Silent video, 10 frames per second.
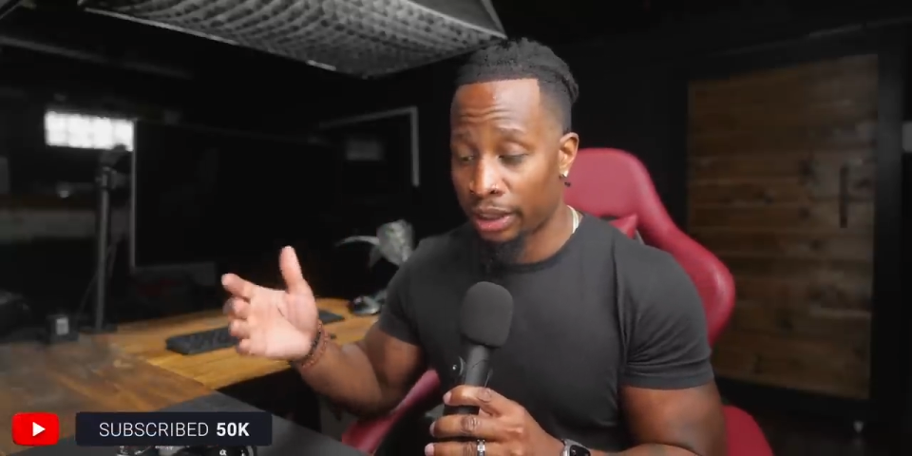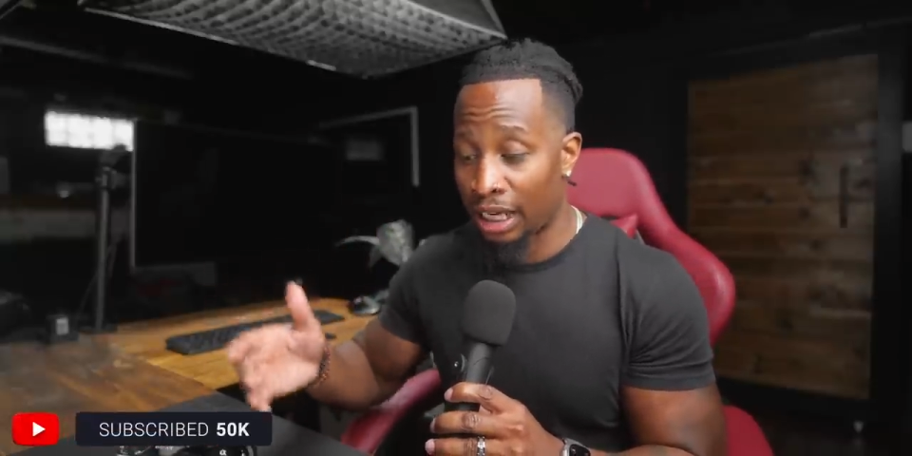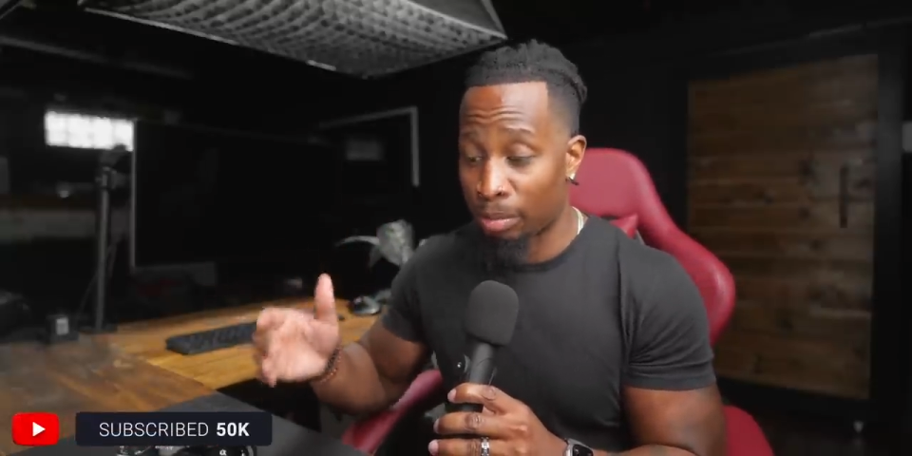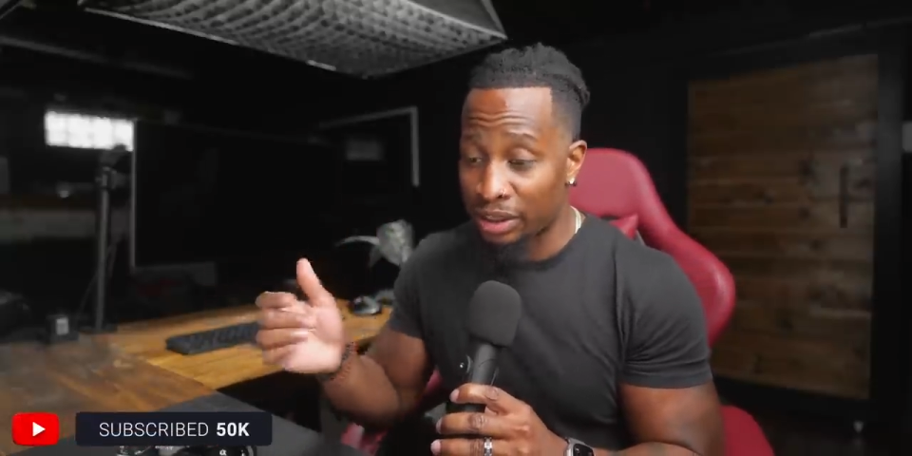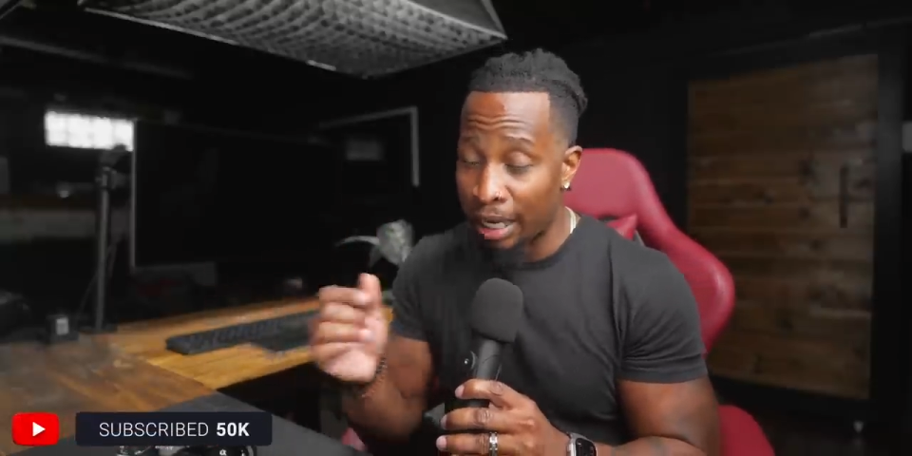
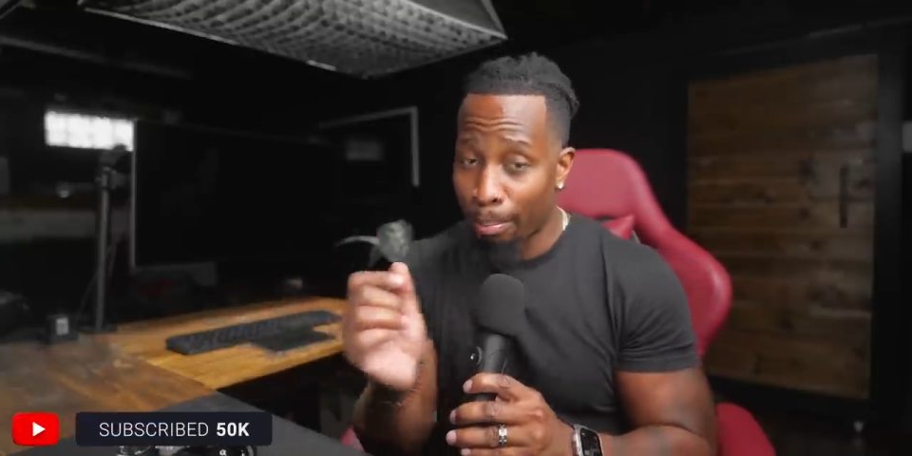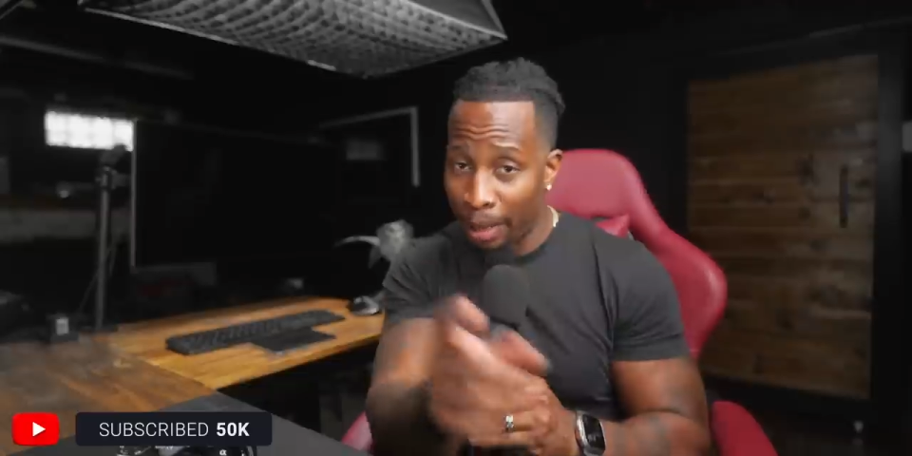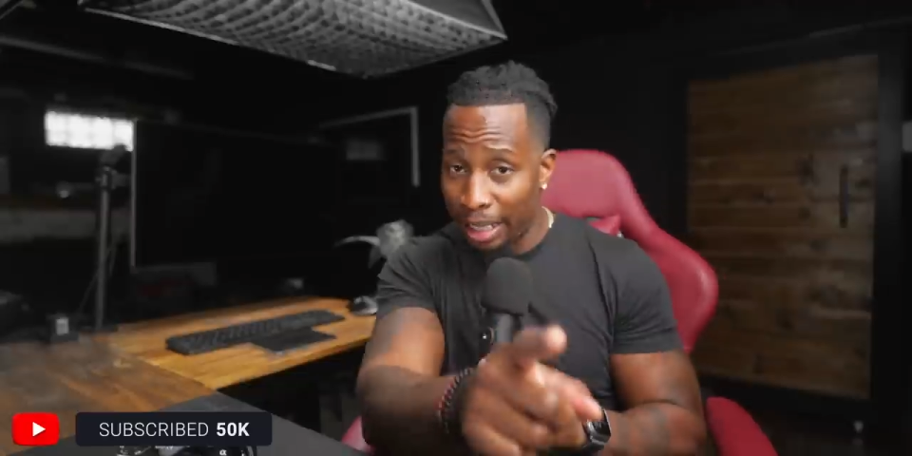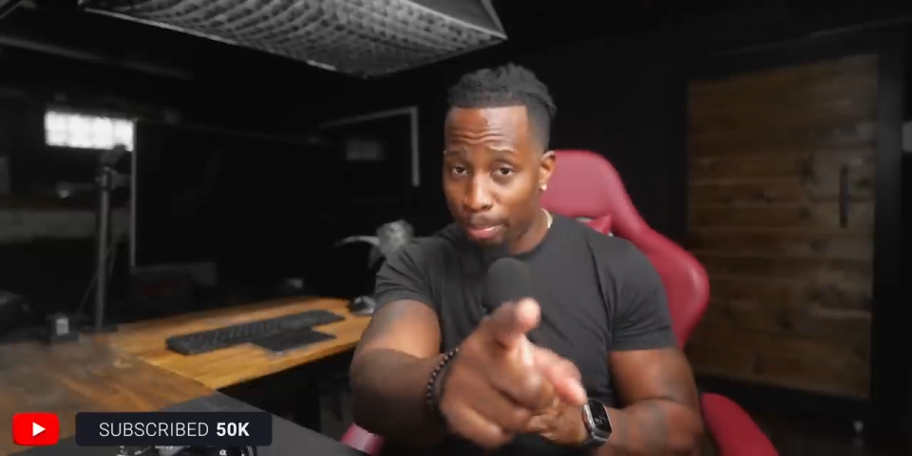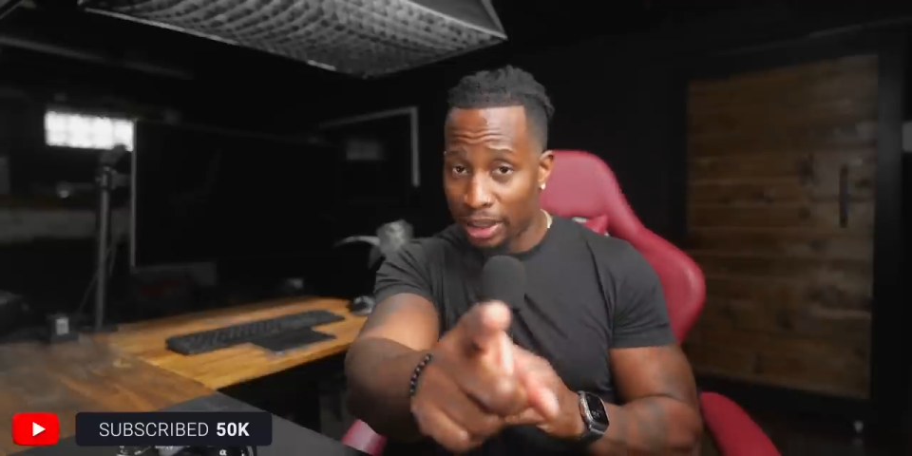cameras that
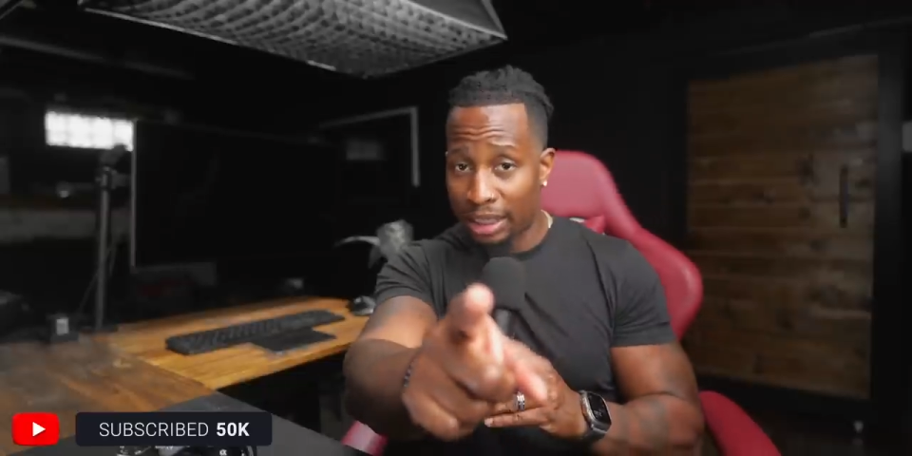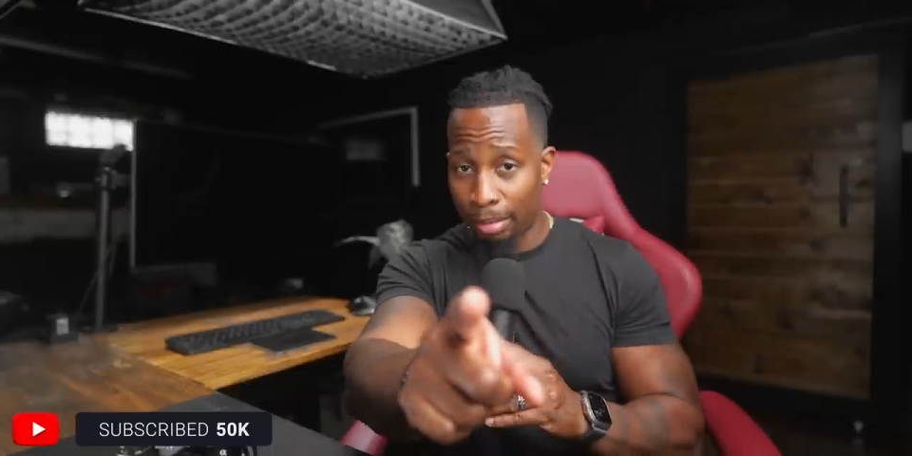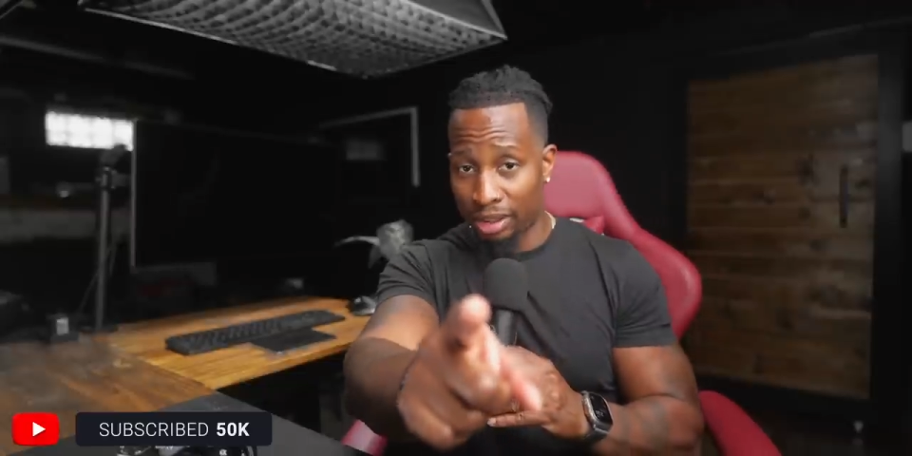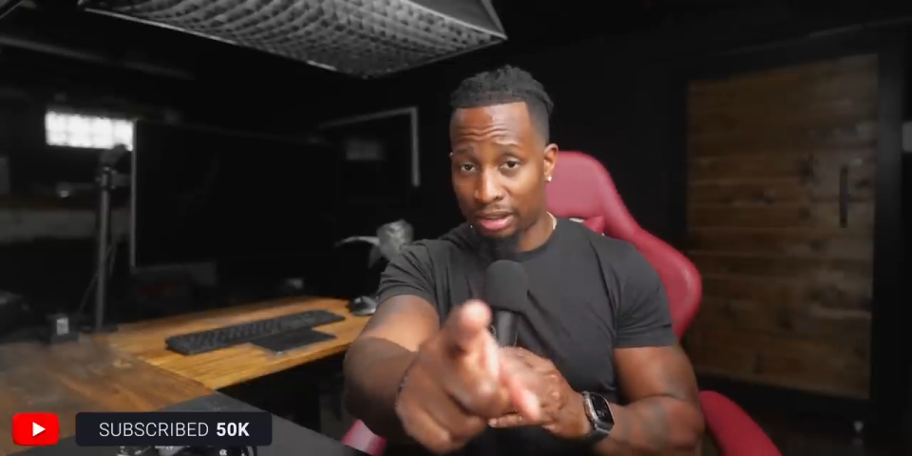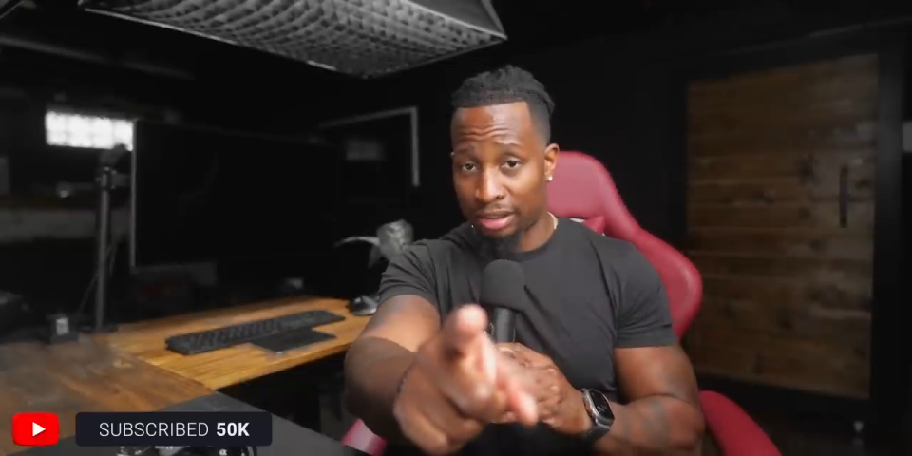might be
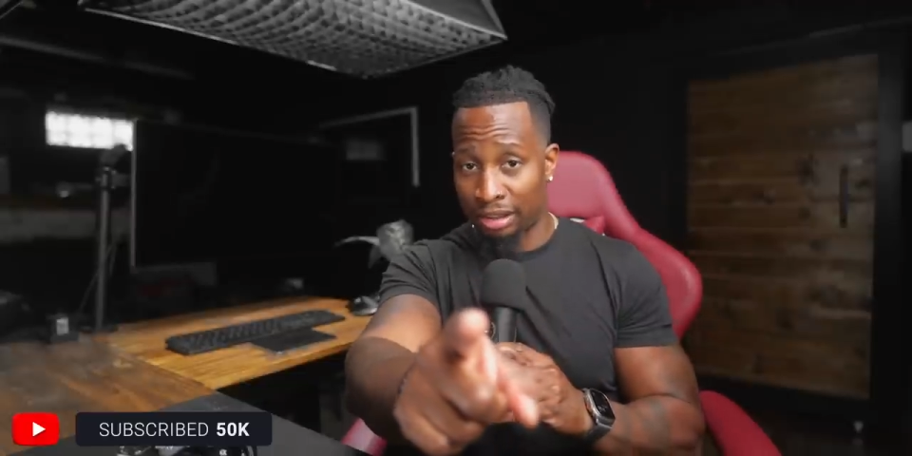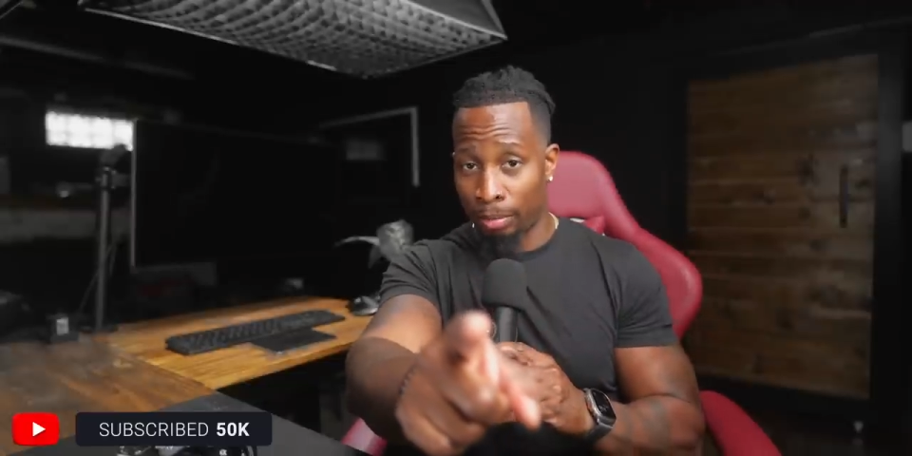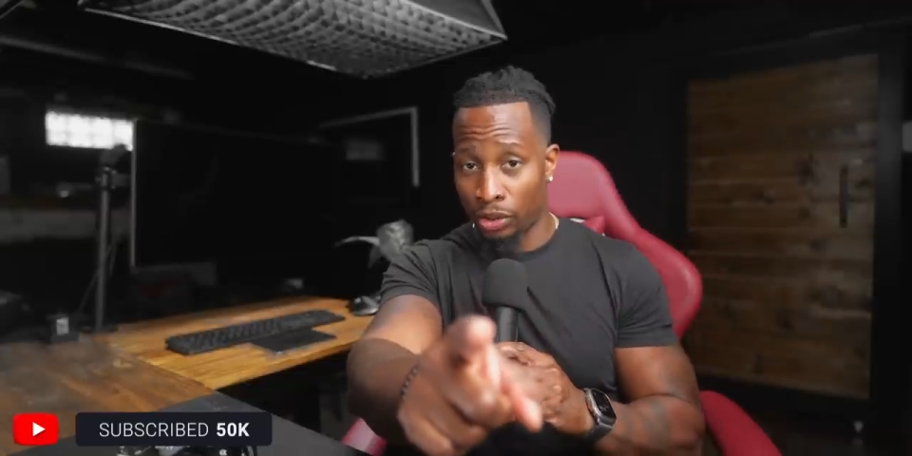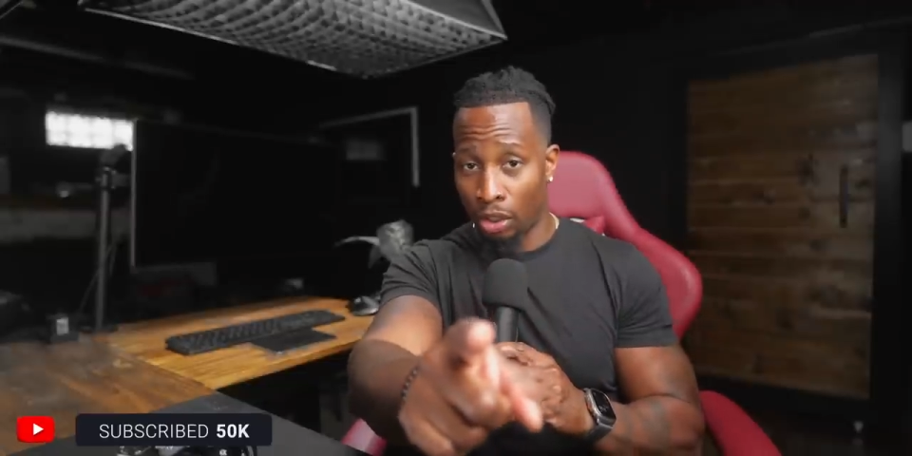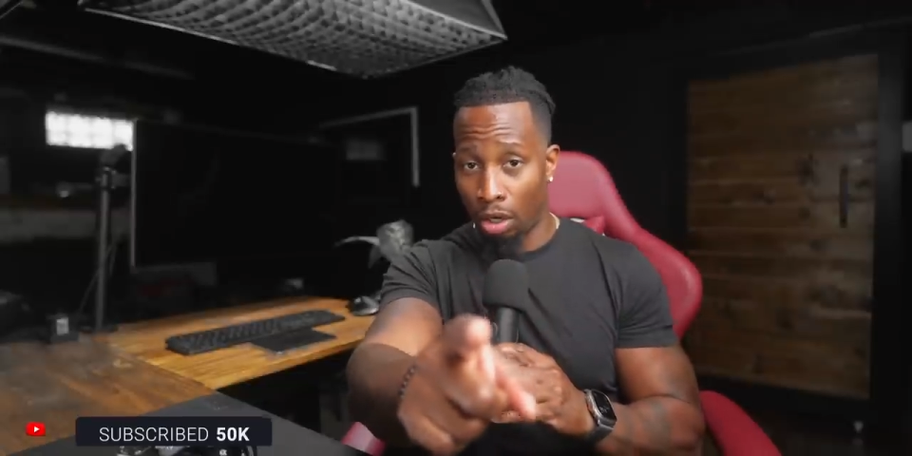gimmicks to
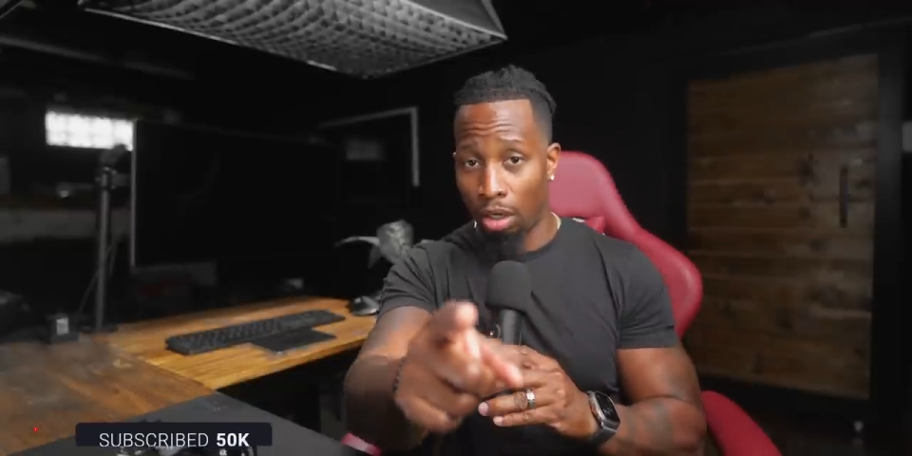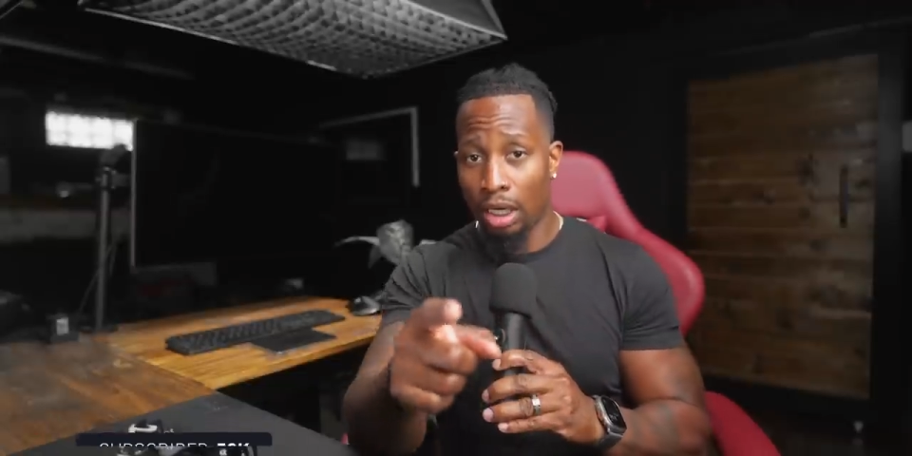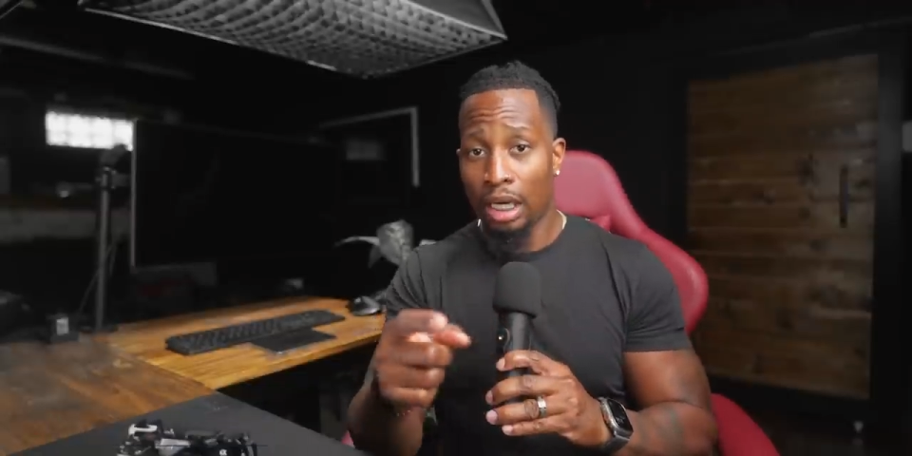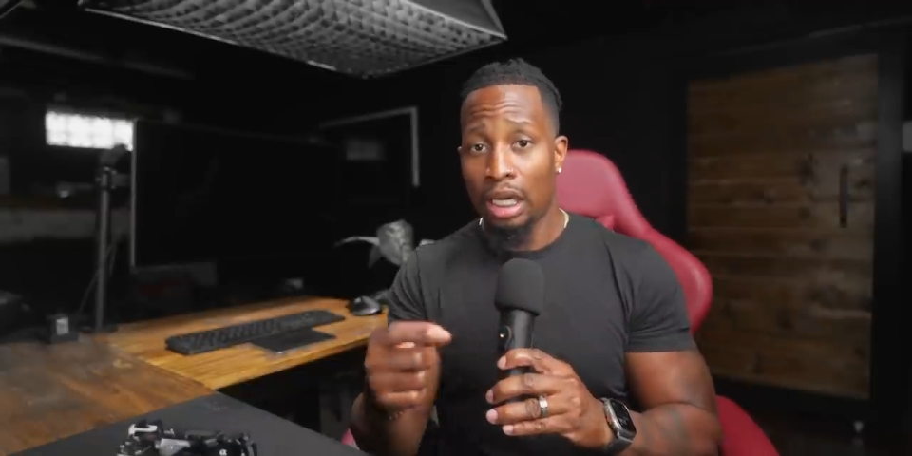some of y'all,